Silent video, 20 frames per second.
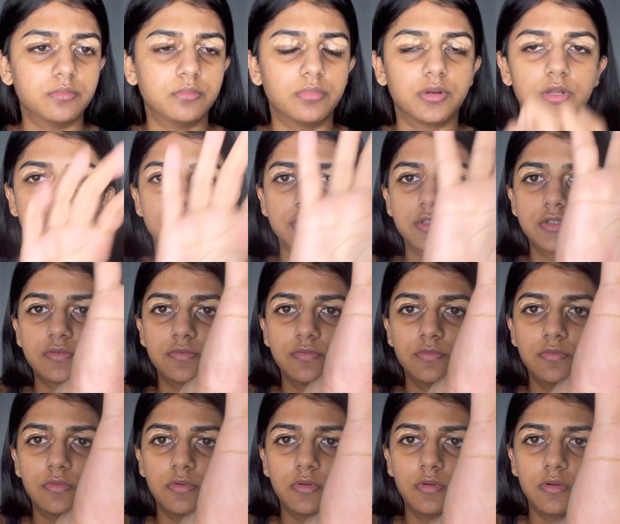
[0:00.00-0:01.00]
brush.
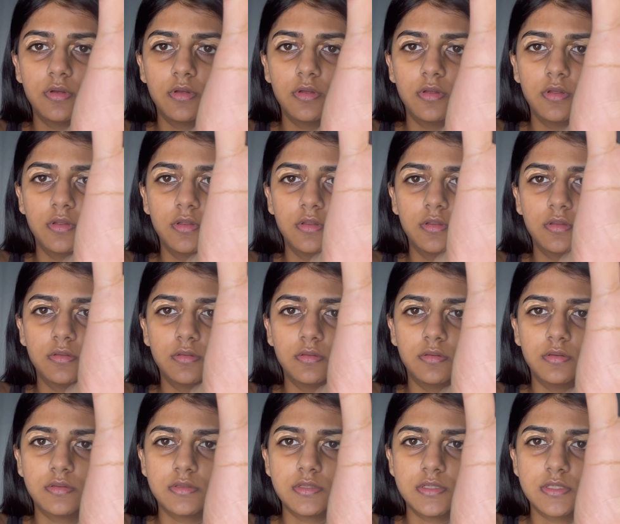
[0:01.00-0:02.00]

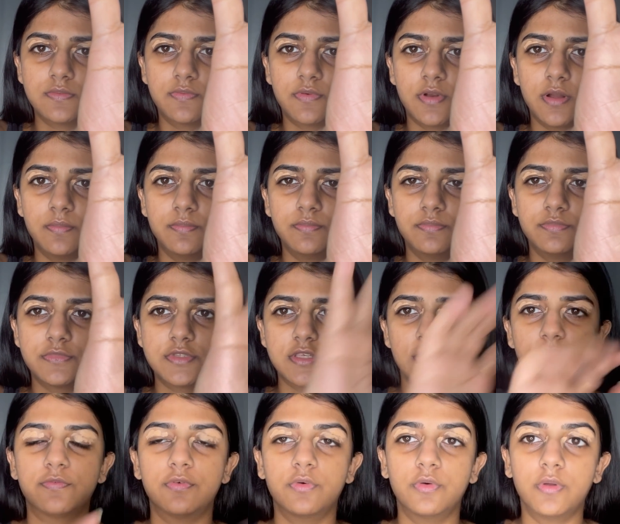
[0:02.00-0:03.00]
This is from
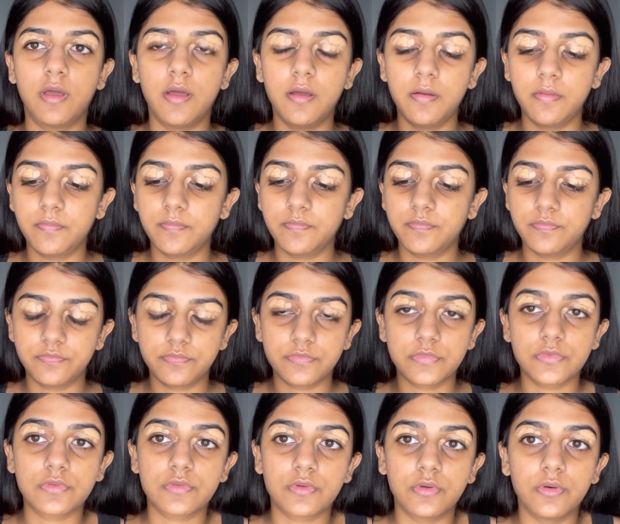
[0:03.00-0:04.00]
Sephora.
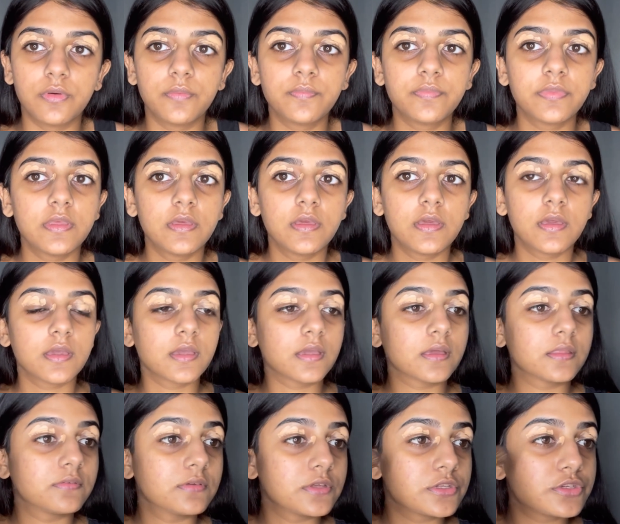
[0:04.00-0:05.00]
So
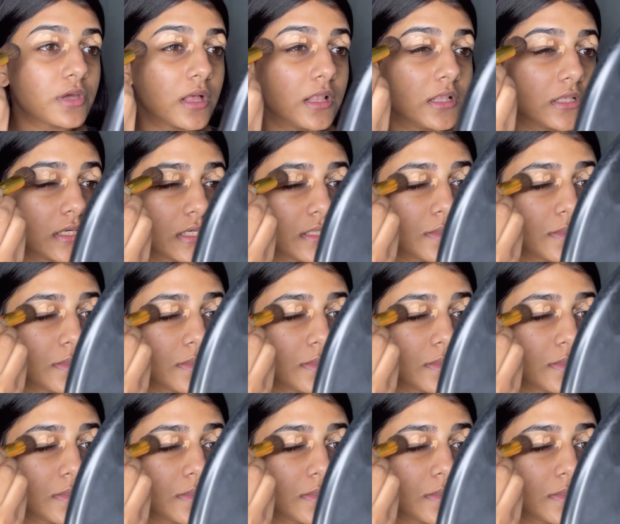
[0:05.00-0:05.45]
which I'll just